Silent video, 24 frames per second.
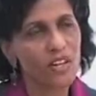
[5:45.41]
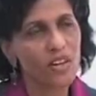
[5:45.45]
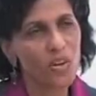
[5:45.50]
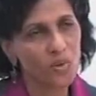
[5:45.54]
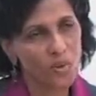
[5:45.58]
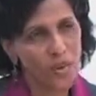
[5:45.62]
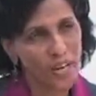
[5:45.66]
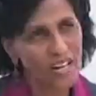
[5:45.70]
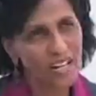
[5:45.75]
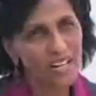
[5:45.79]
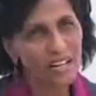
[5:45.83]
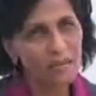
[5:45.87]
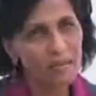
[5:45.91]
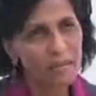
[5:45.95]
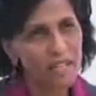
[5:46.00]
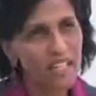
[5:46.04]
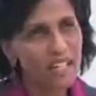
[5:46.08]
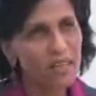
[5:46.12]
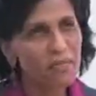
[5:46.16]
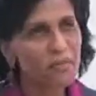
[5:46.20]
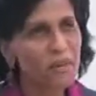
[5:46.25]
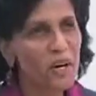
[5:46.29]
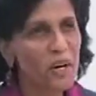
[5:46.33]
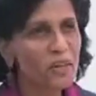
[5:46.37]
Well, I mean,
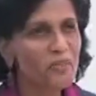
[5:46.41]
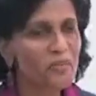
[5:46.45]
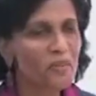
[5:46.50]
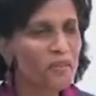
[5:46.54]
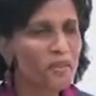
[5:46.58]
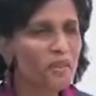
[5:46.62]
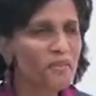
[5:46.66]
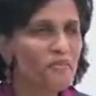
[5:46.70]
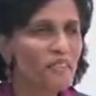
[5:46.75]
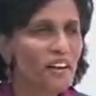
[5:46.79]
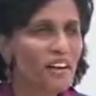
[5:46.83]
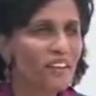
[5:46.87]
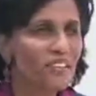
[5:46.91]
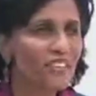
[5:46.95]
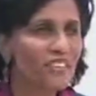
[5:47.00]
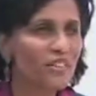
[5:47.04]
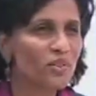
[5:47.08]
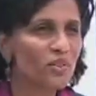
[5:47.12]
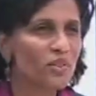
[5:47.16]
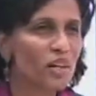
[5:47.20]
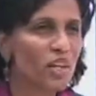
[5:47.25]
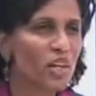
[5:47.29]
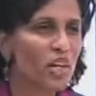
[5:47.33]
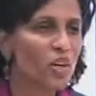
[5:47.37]
apart from the fact that
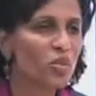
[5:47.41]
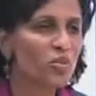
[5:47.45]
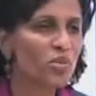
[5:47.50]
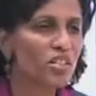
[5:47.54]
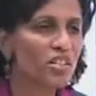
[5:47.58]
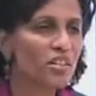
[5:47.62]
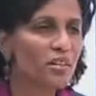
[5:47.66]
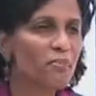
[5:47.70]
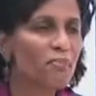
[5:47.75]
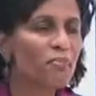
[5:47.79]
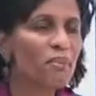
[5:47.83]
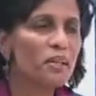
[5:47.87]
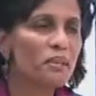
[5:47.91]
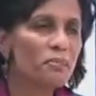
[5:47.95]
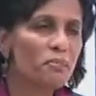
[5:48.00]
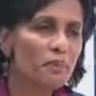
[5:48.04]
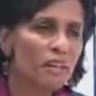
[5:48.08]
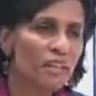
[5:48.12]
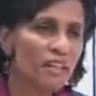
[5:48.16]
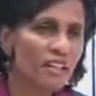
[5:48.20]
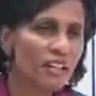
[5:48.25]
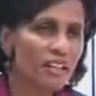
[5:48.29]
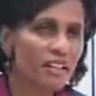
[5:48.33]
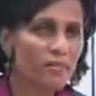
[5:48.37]
you're allowed to
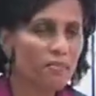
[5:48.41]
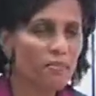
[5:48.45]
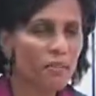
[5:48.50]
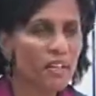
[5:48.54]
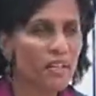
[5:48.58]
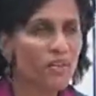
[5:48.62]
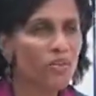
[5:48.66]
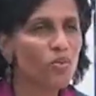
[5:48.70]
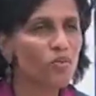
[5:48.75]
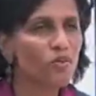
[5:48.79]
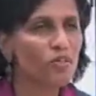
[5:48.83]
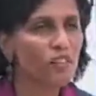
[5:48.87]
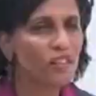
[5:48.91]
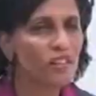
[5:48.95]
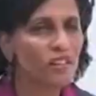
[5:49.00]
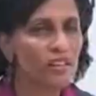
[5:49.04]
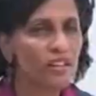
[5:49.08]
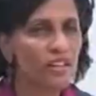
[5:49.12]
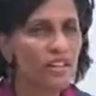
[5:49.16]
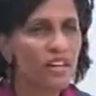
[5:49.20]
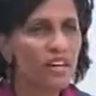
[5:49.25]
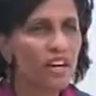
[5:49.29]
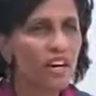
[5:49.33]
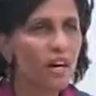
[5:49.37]
prepay and pay over
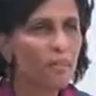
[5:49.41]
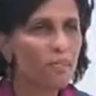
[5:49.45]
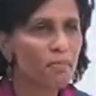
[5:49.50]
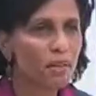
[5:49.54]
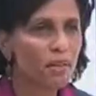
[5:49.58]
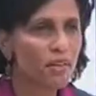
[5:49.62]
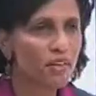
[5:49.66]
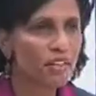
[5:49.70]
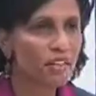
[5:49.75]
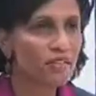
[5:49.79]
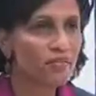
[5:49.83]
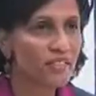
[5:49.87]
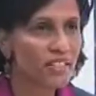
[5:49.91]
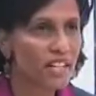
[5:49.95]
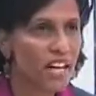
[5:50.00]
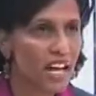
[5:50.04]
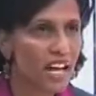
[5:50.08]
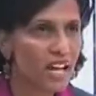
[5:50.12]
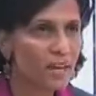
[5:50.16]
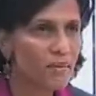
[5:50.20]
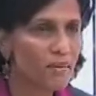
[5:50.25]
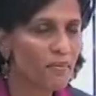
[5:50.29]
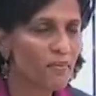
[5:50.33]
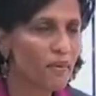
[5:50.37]
a period of
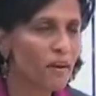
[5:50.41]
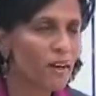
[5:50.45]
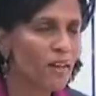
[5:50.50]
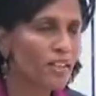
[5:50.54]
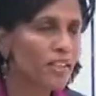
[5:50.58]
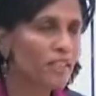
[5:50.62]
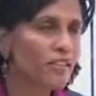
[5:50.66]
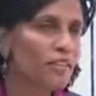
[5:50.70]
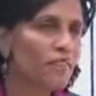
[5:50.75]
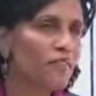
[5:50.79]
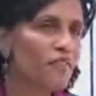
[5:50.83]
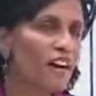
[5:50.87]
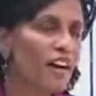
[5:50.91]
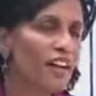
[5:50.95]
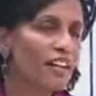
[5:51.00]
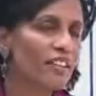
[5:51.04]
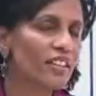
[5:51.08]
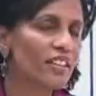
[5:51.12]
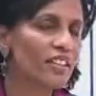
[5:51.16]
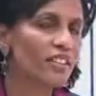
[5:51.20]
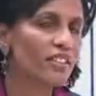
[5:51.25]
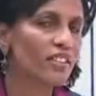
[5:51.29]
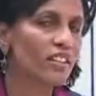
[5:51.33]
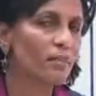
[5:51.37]
time, apart from the fact
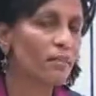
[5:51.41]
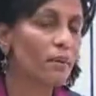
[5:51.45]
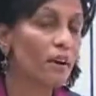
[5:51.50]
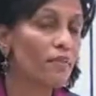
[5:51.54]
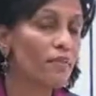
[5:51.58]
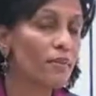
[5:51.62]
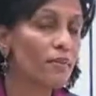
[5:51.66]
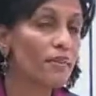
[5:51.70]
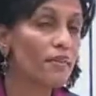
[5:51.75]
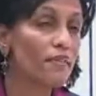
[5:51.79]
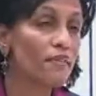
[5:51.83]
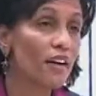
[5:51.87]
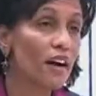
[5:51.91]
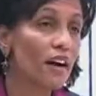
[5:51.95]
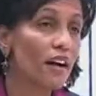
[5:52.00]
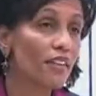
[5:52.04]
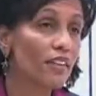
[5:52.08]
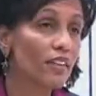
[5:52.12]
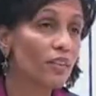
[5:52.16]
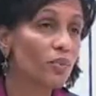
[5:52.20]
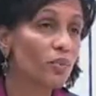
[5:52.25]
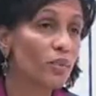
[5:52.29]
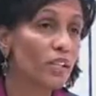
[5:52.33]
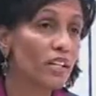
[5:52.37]

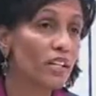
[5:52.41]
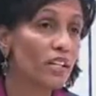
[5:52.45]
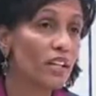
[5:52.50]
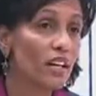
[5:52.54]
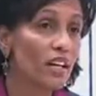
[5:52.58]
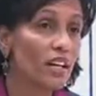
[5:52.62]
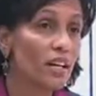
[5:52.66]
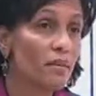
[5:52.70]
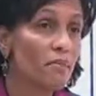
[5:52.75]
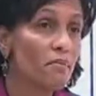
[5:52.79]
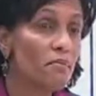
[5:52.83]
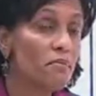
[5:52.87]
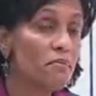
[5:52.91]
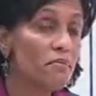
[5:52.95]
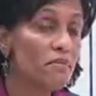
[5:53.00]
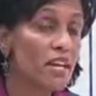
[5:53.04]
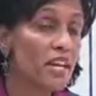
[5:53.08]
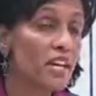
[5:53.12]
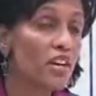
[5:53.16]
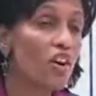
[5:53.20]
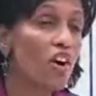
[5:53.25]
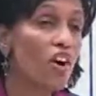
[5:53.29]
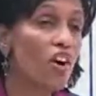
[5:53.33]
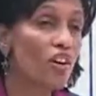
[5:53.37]
that we
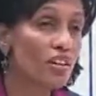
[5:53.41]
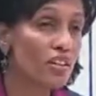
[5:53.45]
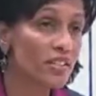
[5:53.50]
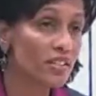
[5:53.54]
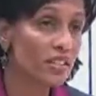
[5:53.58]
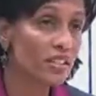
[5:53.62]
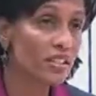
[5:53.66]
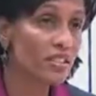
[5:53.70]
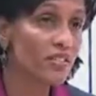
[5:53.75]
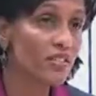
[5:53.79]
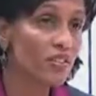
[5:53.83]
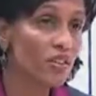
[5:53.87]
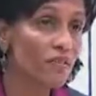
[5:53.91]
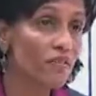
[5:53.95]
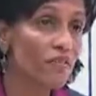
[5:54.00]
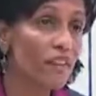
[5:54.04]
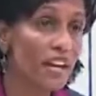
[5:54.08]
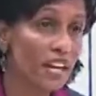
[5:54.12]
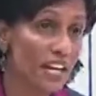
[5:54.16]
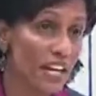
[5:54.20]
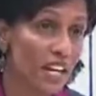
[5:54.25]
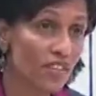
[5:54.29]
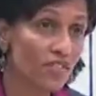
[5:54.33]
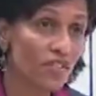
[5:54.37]
take cognizance of
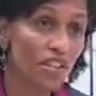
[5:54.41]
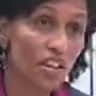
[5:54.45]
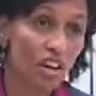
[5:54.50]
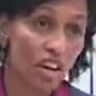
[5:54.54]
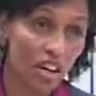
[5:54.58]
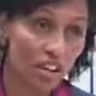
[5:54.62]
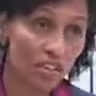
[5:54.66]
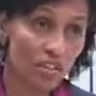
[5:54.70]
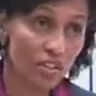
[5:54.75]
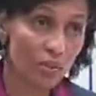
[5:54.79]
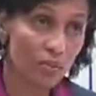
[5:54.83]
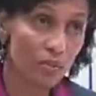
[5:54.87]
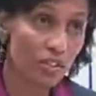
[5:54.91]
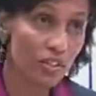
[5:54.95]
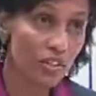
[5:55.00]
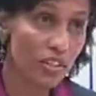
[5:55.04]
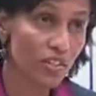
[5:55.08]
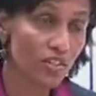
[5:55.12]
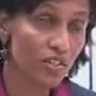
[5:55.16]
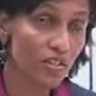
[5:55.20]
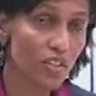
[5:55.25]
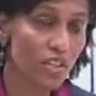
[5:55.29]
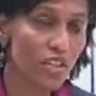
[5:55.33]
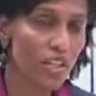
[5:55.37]
financial hardship, which
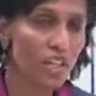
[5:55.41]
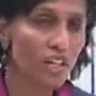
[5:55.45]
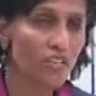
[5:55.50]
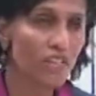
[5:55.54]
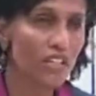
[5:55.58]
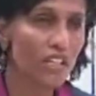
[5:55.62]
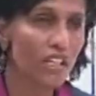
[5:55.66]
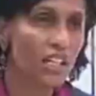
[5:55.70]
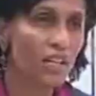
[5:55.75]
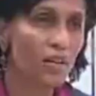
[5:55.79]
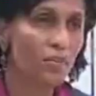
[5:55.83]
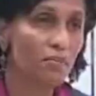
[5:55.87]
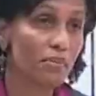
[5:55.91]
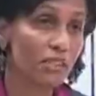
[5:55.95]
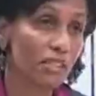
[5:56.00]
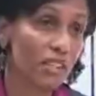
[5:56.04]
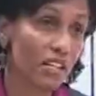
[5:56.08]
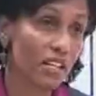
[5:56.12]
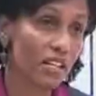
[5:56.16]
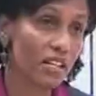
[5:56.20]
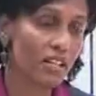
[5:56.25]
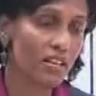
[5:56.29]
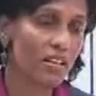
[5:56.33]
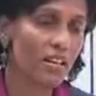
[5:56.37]
does not currently
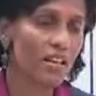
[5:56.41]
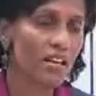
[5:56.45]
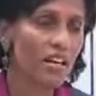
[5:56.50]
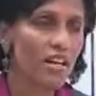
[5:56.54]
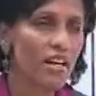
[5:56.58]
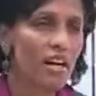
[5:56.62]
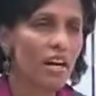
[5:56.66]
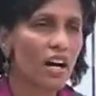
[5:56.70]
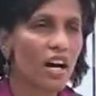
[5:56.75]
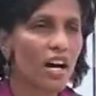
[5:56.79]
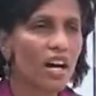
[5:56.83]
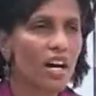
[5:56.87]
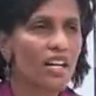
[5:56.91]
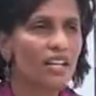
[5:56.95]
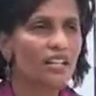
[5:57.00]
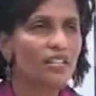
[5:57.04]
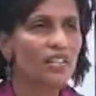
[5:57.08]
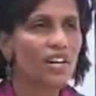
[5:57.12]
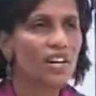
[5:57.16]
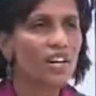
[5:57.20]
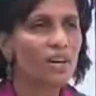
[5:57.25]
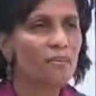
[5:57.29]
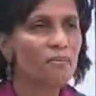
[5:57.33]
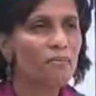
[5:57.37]
obtain, and
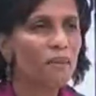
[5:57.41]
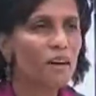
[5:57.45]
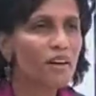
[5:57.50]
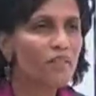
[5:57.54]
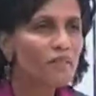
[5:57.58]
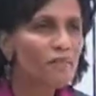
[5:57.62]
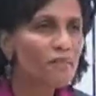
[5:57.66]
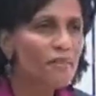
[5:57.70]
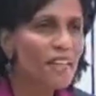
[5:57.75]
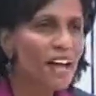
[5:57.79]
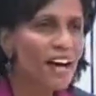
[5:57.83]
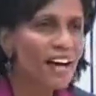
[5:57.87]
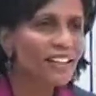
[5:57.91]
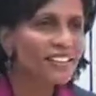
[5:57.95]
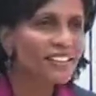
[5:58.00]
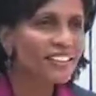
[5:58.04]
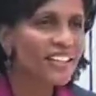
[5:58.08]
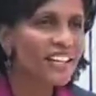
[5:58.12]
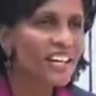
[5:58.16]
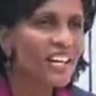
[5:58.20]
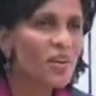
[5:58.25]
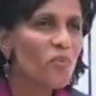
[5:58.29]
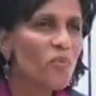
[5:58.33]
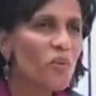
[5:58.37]
apart from that,
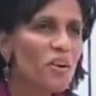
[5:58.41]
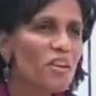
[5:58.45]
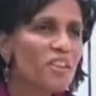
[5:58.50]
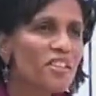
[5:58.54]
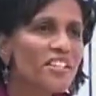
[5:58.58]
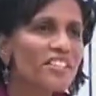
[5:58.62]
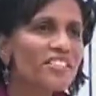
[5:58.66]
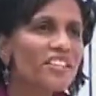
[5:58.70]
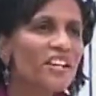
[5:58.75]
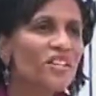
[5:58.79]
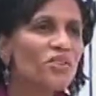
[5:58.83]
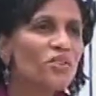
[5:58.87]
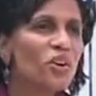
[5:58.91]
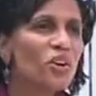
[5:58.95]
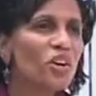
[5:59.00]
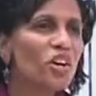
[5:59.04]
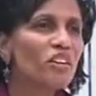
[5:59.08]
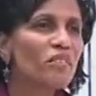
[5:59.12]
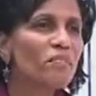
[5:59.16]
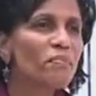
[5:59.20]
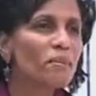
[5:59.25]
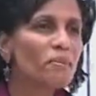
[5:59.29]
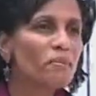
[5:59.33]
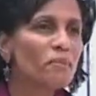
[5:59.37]
one of the things I know a lot
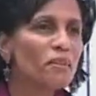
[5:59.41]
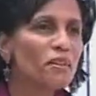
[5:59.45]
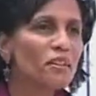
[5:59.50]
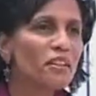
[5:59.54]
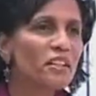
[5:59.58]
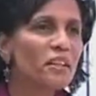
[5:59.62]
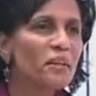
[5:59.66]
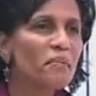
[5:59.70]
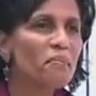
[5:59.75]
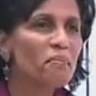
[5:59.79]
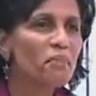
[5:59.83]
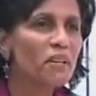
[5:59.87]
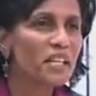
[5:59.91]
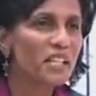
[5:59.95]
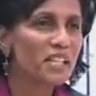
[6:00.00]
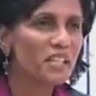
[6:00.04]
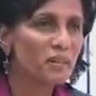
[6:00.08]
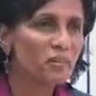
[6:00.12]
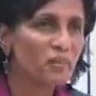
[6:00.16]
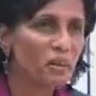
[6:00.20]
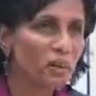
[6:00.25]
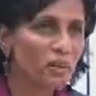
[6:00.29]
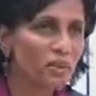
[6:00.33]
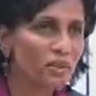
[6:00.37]
of people complain
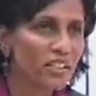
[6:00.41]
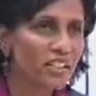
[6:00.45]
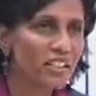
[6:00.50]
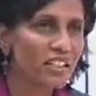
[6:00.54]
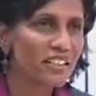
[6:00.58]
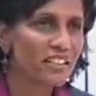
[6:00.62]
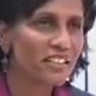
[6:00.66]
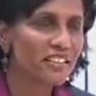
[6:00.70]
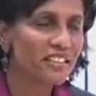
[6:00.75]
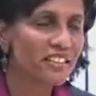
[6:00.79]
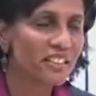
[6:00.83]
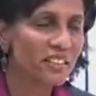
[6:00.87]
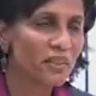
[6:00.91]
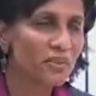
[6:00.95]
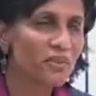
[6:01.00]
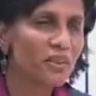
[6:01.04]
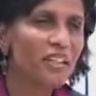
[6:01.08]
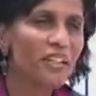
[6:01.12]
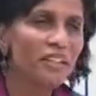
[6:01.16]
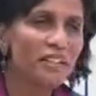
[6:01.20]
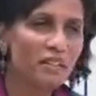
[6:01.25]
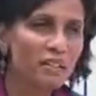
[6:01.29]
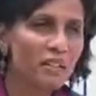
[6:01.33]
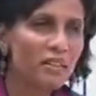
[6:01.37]
about, and
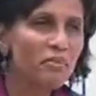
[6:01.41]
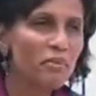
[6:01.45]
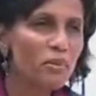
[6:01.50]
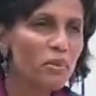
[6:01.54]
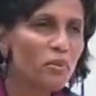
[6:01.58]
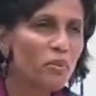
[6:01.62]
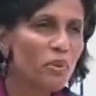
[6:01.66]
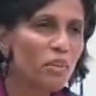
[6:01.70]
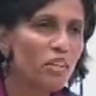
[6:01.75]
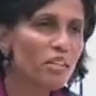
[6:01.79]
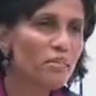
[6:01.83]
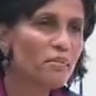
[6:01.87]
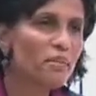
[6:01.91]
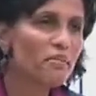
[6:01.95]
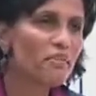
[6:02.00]
if you want to be